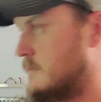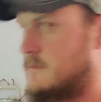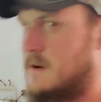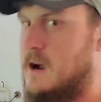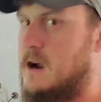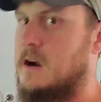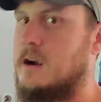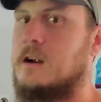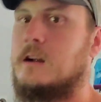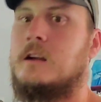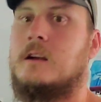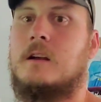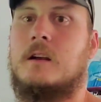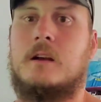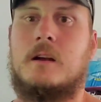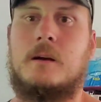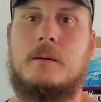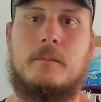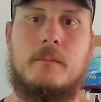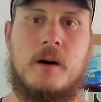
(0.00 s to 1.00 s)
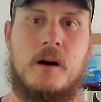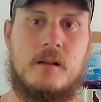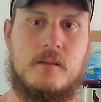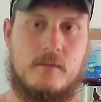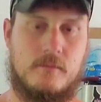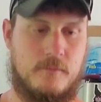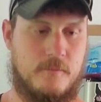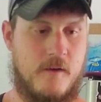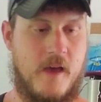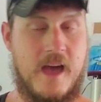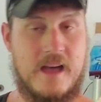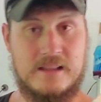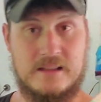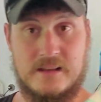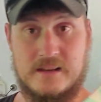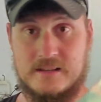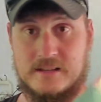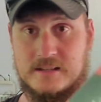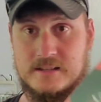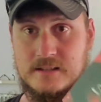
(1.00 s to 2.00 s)
fire? But
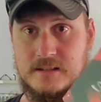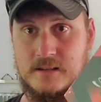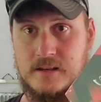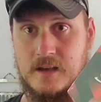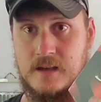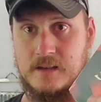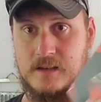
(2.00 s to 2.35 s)
fanless